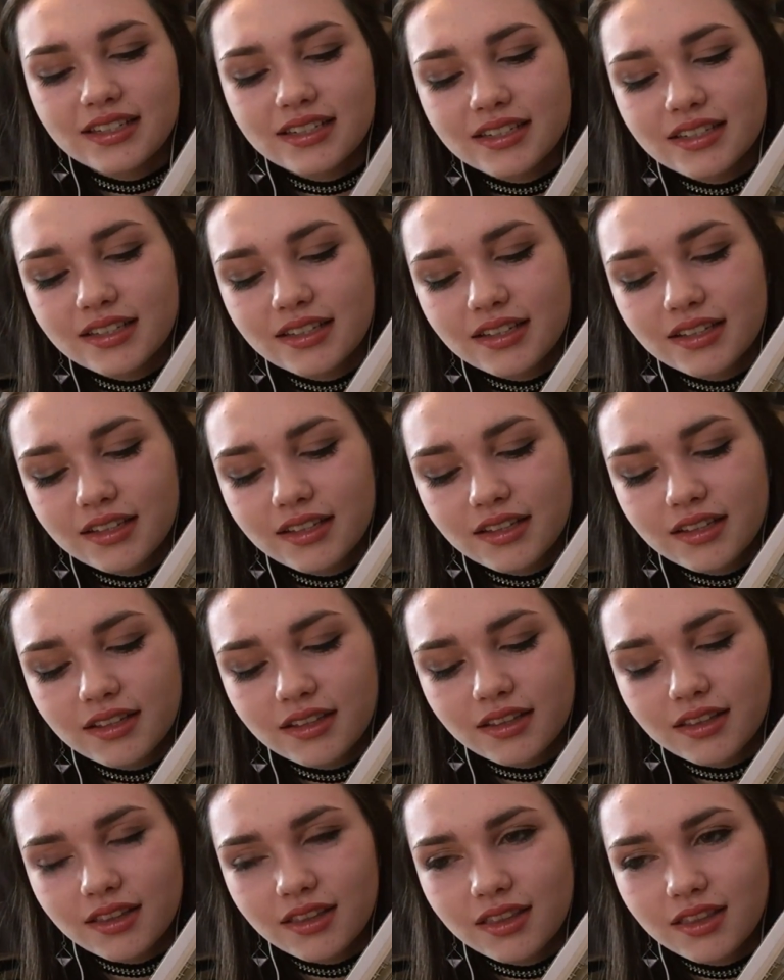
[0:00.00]
And
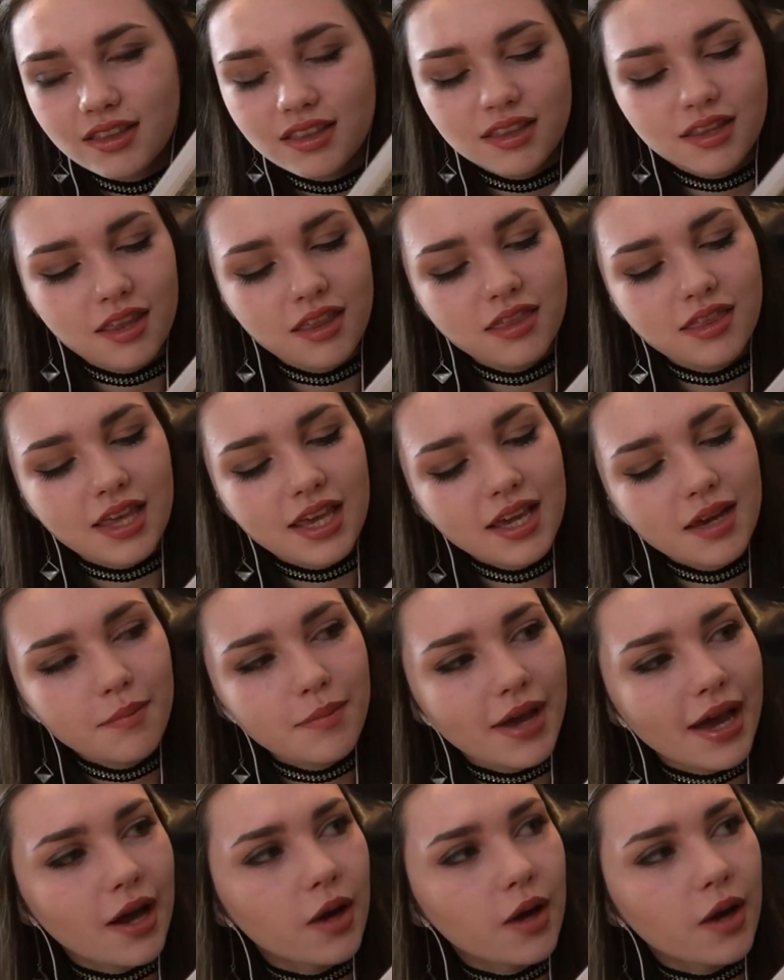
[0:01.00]
the thing